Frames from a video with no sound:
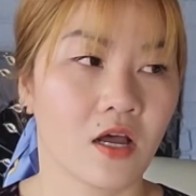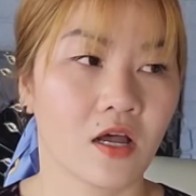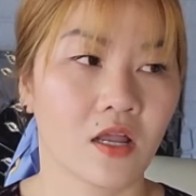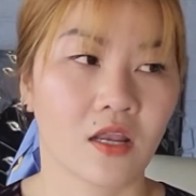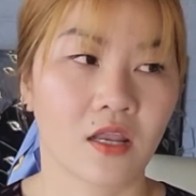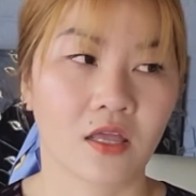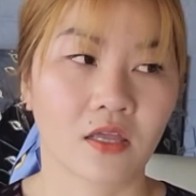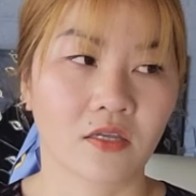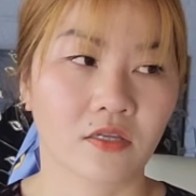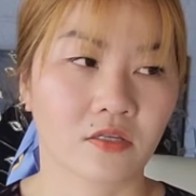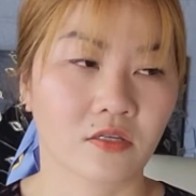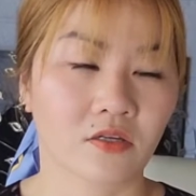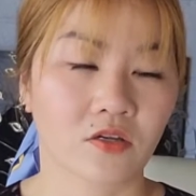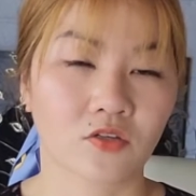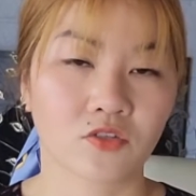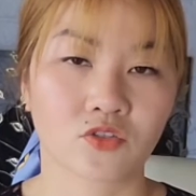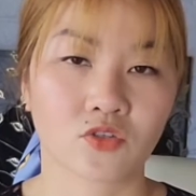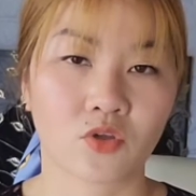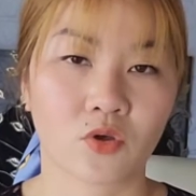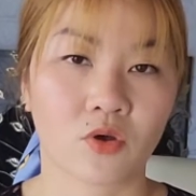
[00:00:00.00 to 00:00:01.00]
like,
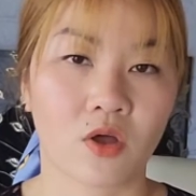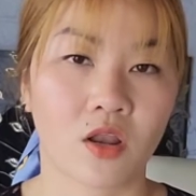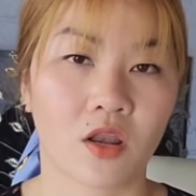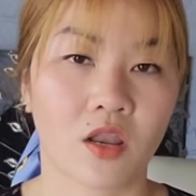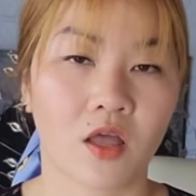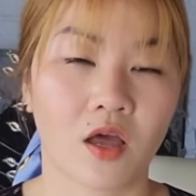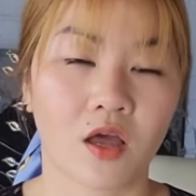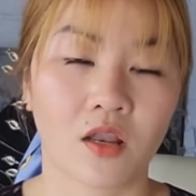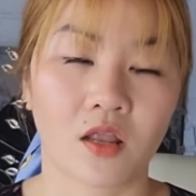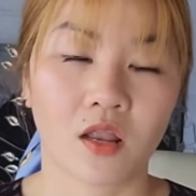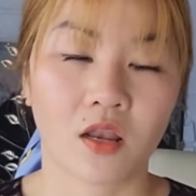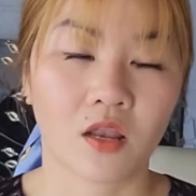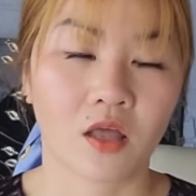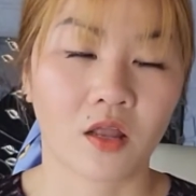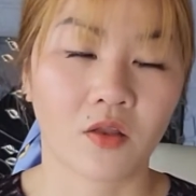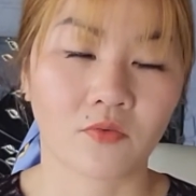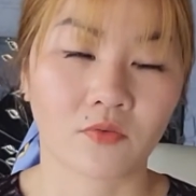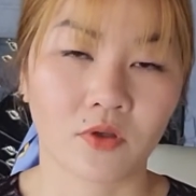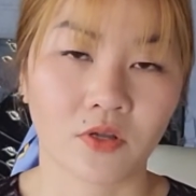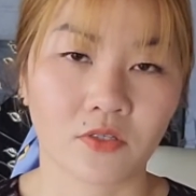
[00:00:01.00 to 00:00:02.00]
so a lot
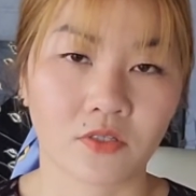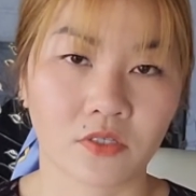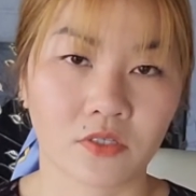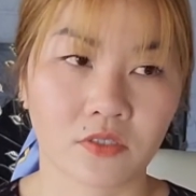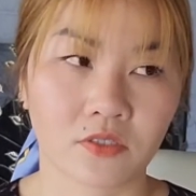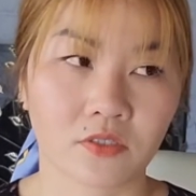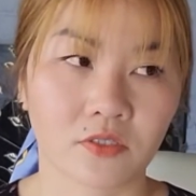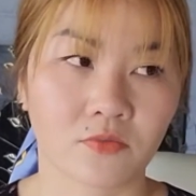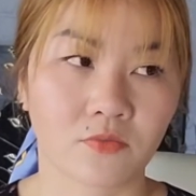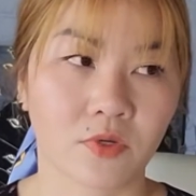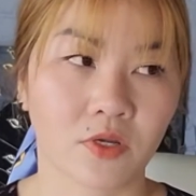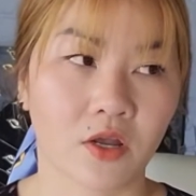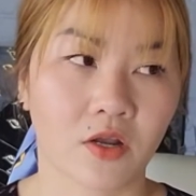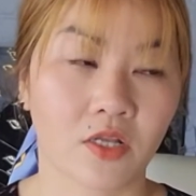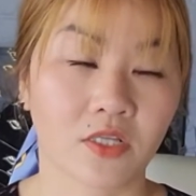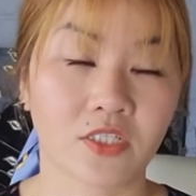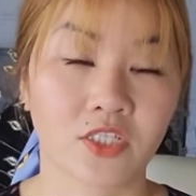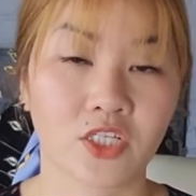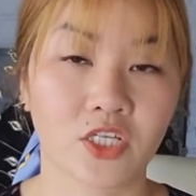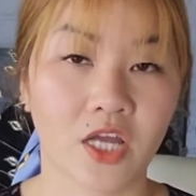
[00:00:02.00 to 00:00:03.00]
of questions
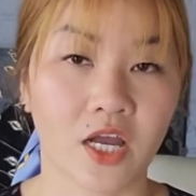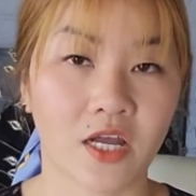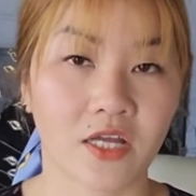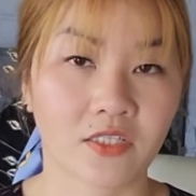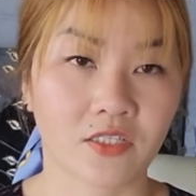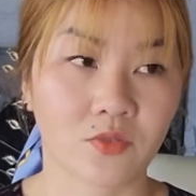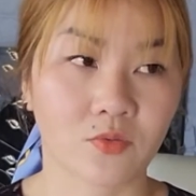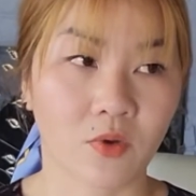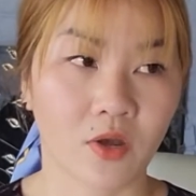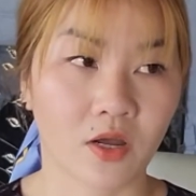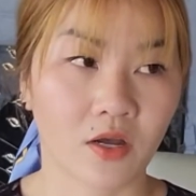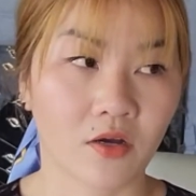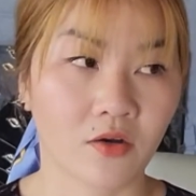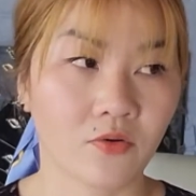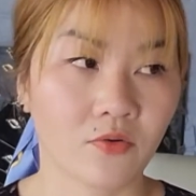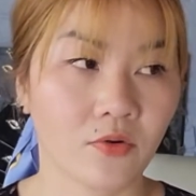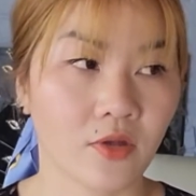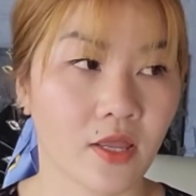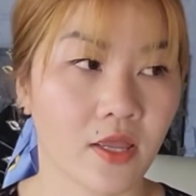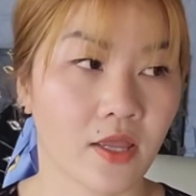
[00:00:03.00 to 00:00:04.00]
regarding GI as
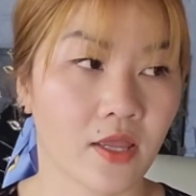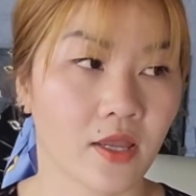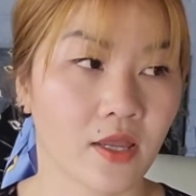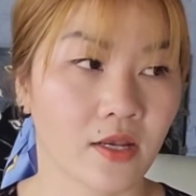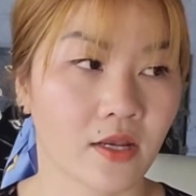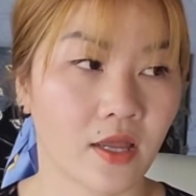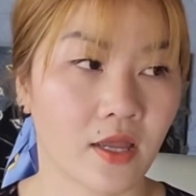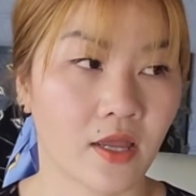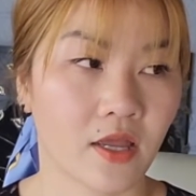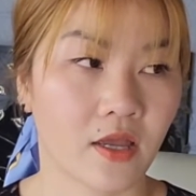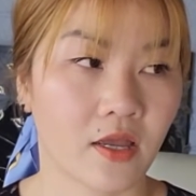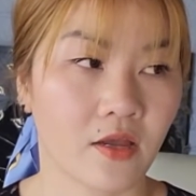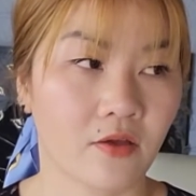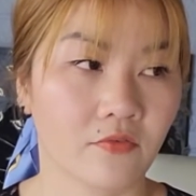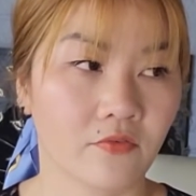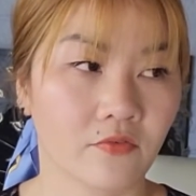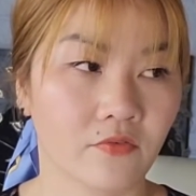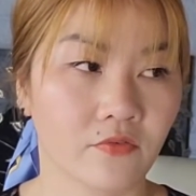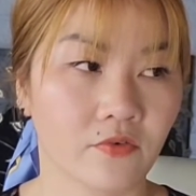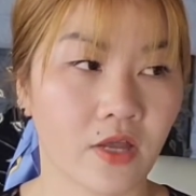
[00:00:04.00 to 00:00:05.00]
well. And I have
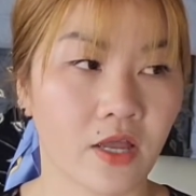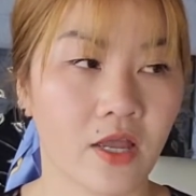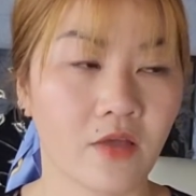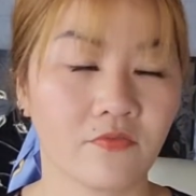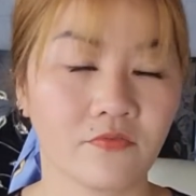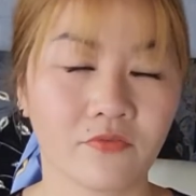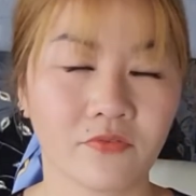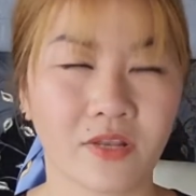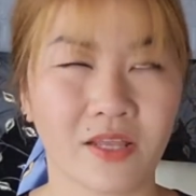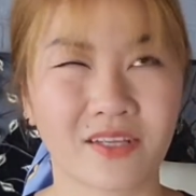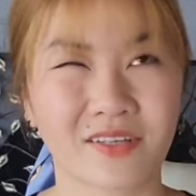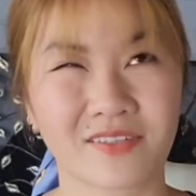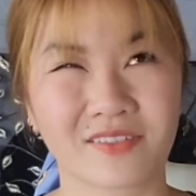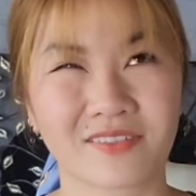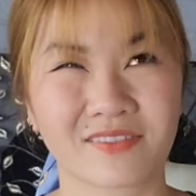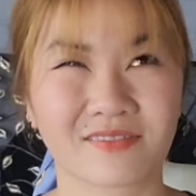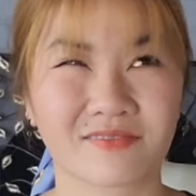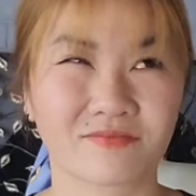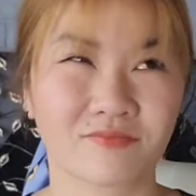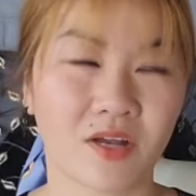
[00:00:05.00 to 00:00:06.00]
like
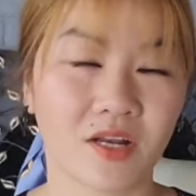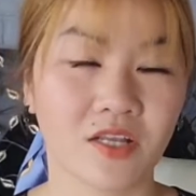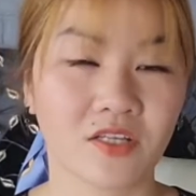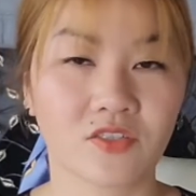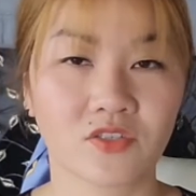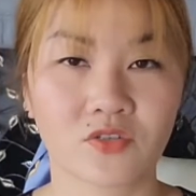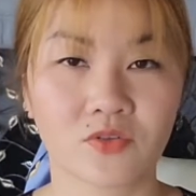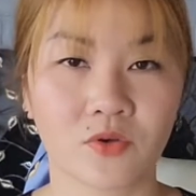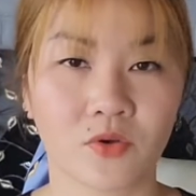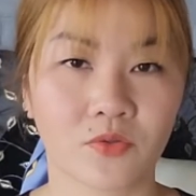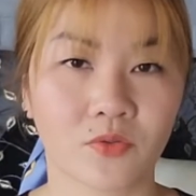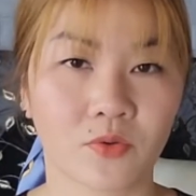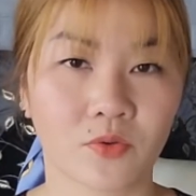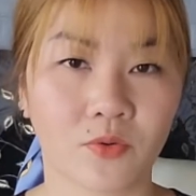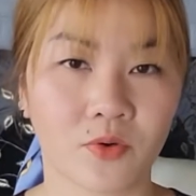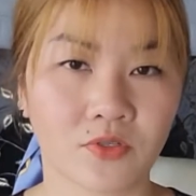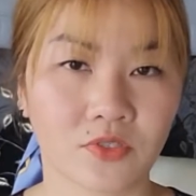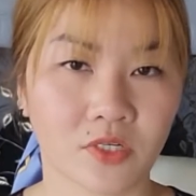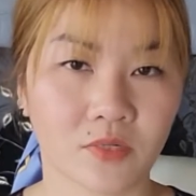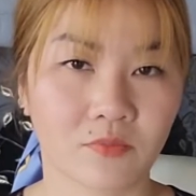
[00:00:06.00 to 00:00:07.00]
probably 2 or 3
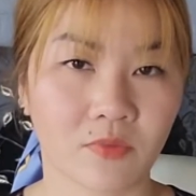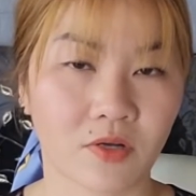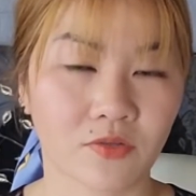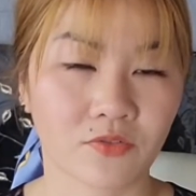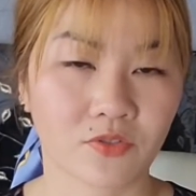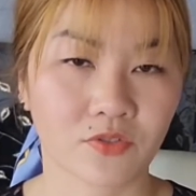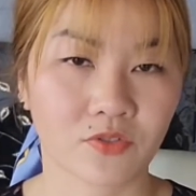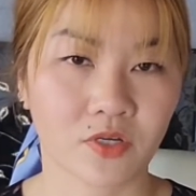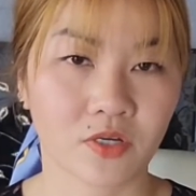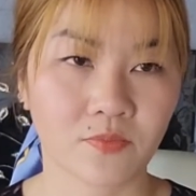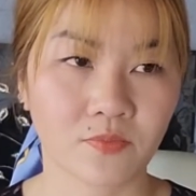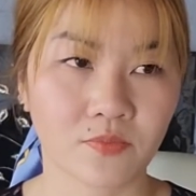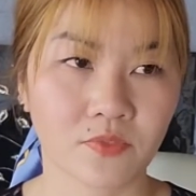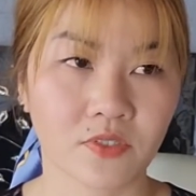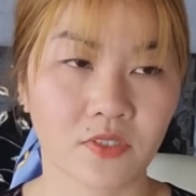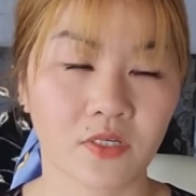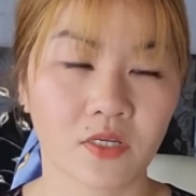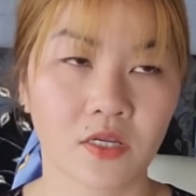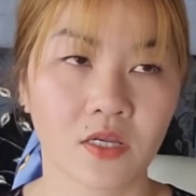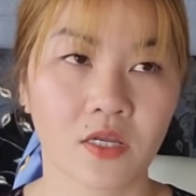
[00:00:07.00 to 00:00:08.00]
questions about
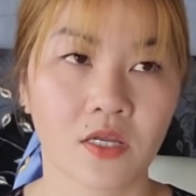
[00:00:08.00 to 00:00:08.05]
streps.